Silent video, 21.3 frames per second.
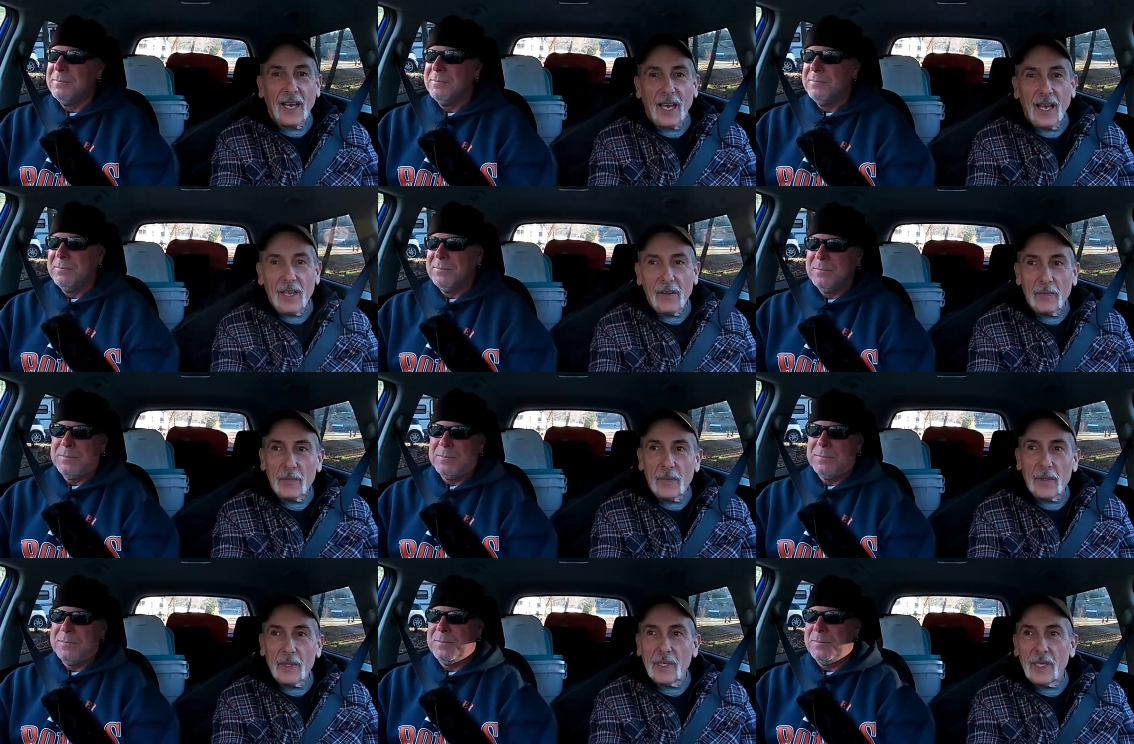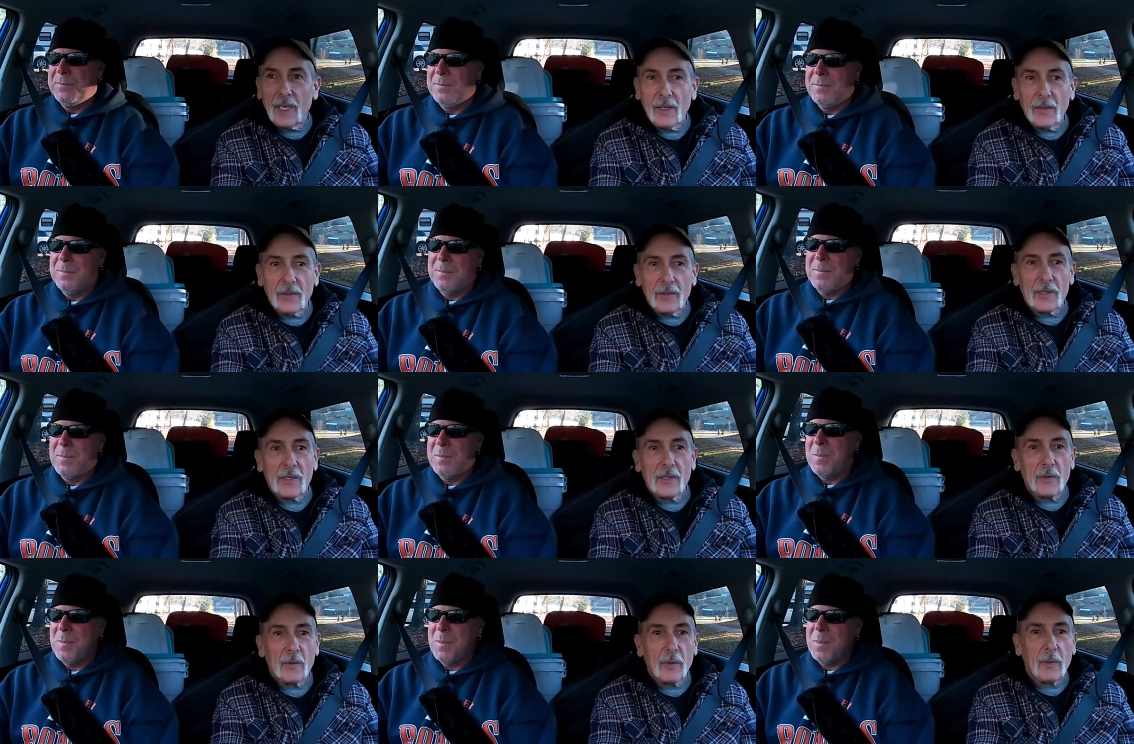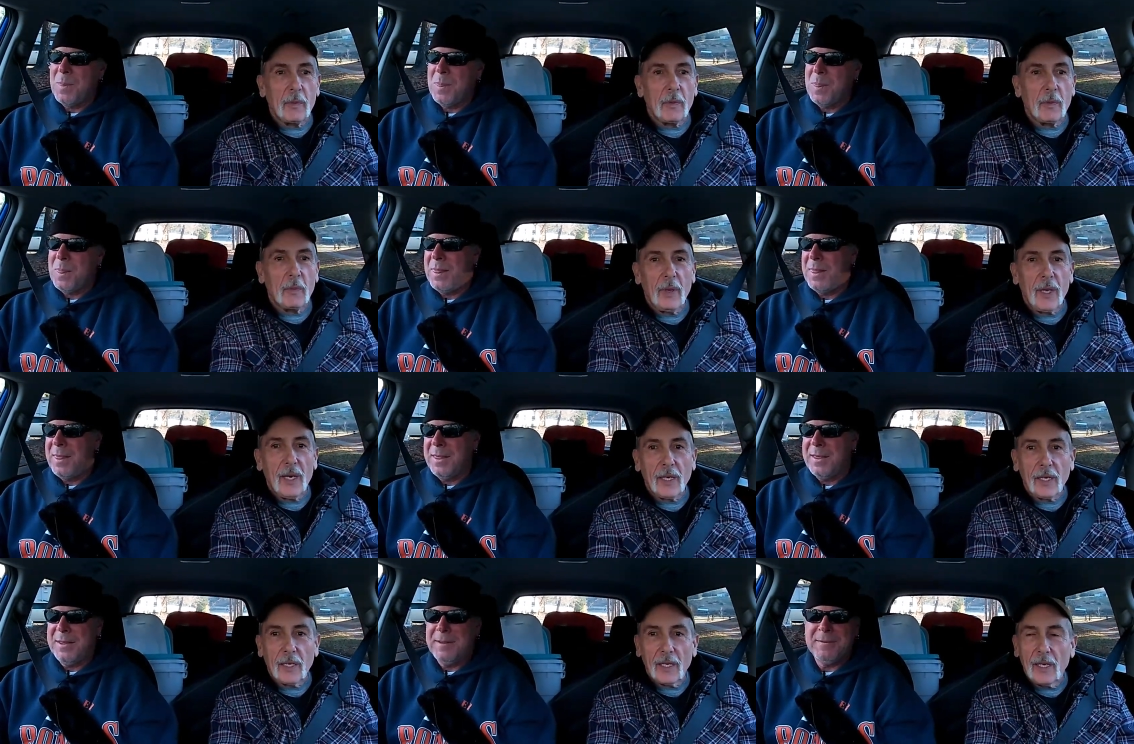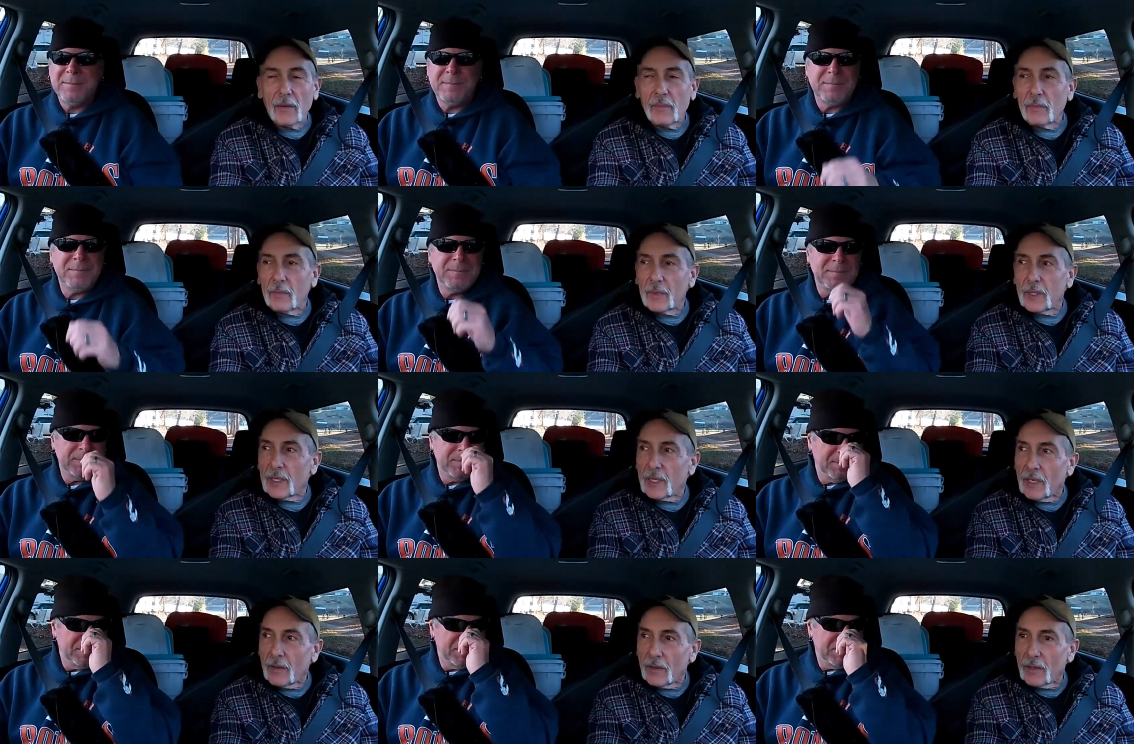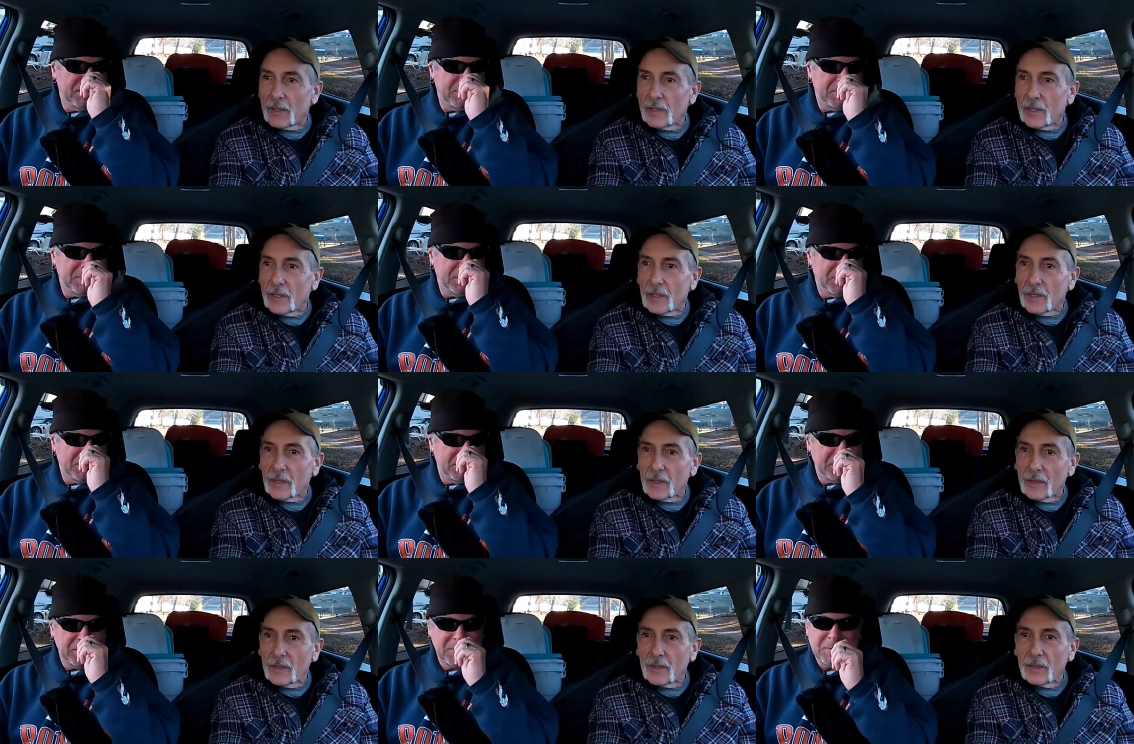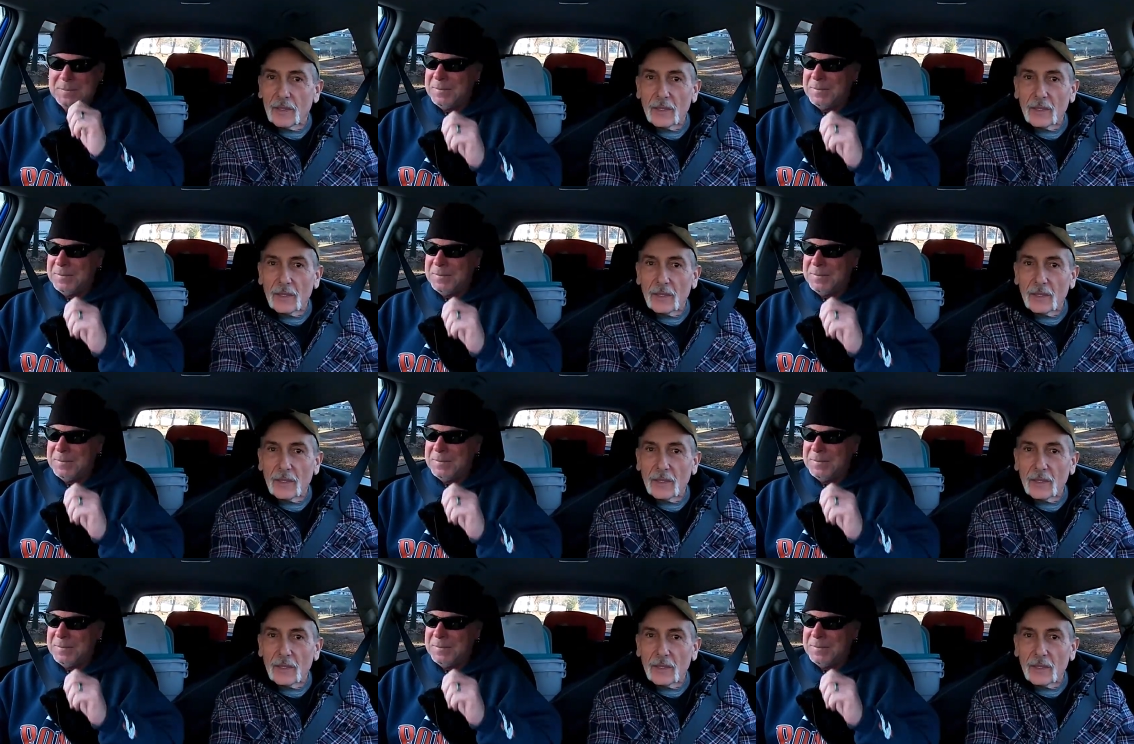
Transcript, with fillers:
Speaker 1: I haven't been down since we've been back. I haven't been down in here.